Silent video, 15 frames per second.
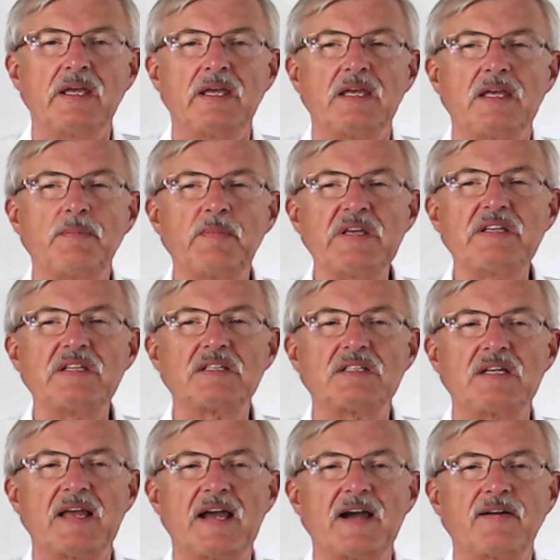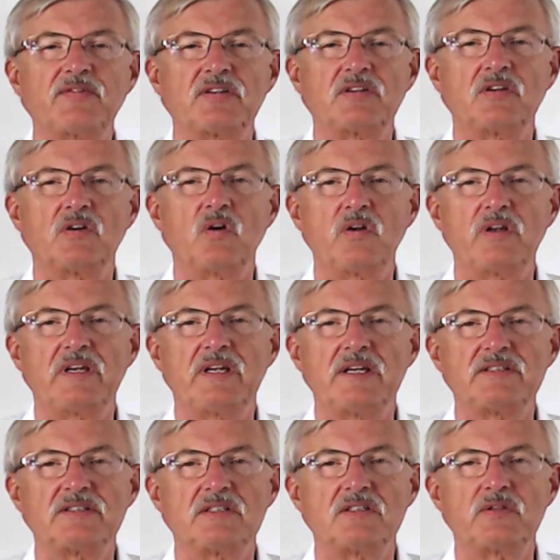Immediately after the
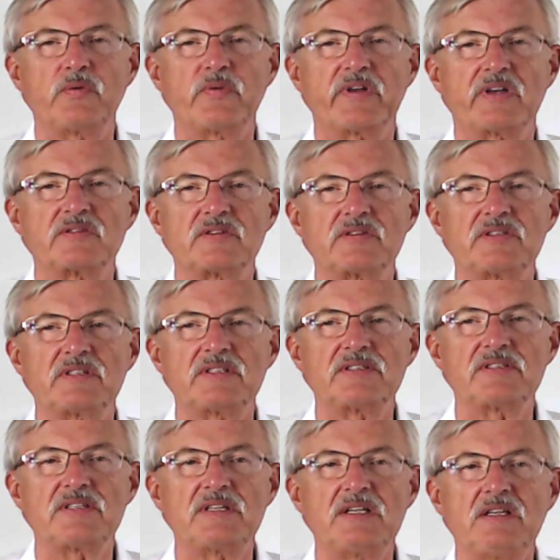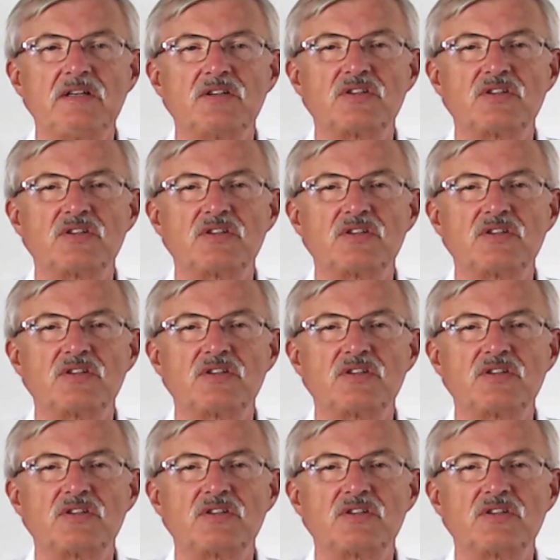holidays in 2016,